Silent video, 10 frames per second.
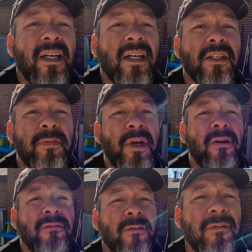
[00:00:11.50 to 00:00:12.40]
It is
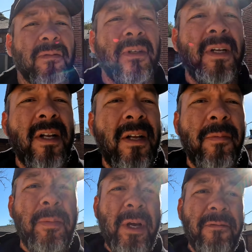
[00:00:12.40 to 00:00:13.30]
beautiful.
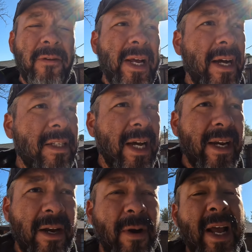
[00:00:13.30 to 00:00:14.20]
Beautiful day
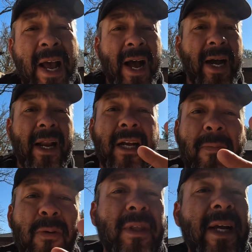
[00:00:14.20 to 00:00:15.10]
outside. Anyway, I got a
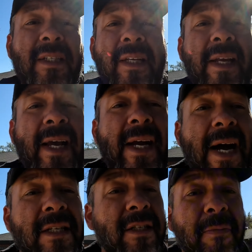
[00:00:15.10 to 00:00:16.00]
couple things today,
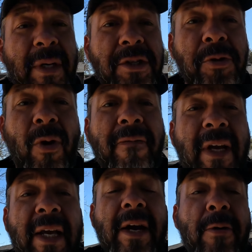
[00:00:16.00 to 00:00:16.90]
guys. It's gonna be a short
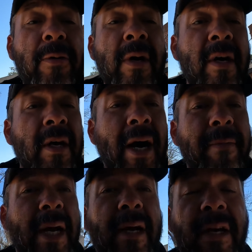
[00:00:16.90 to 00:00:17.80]
video.
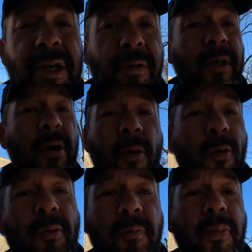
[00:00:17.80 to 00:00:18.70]
I'm not gonna do the
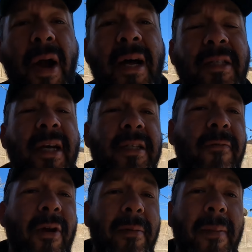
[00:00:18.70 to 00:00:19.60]
whole process
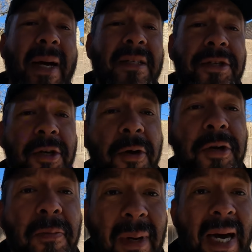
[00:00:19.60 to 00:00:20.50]
of what I'm about to show
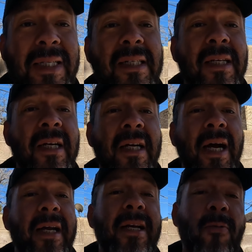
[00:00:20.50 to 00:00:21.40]
you, but
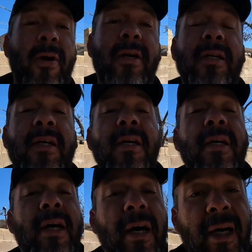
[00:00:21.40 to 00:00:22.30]
I did want
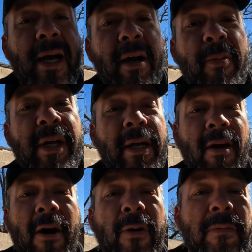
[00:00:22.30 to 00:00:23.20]
to kind of bring you
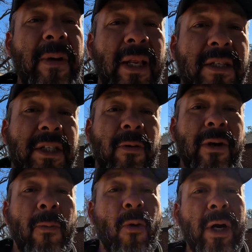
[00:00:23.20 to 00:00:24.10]
along with me. Let you see
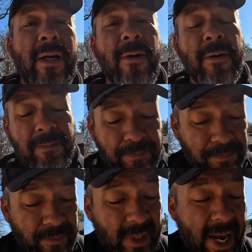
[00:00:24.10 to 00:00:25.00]
what I'm working on
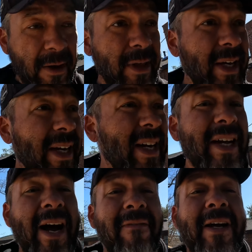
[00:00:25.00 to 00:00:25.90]
now that
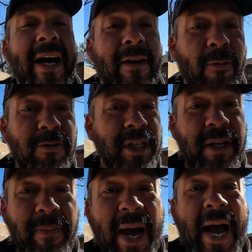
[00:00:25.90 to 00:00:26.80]
I've got old
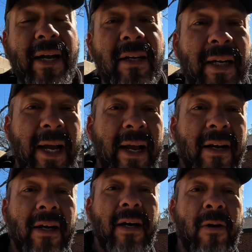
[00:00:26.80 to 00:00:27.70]
Zeke back,
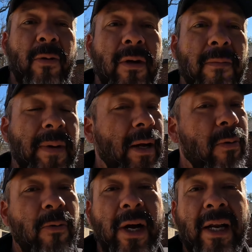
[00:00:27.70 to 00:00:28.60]
and we're
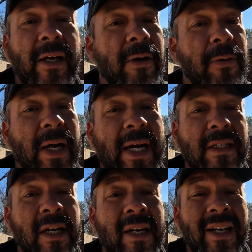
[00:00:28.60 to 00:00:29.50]
ready to go,
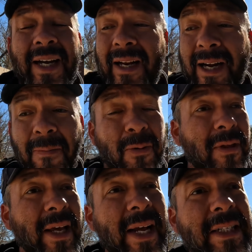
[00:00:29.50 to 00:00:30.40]
guys. Got a couple
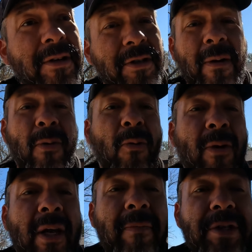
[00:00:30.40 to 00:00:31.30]
things. Here's number
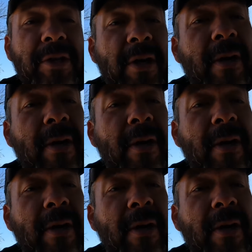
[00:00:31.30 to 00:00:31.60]
one. Let me show you.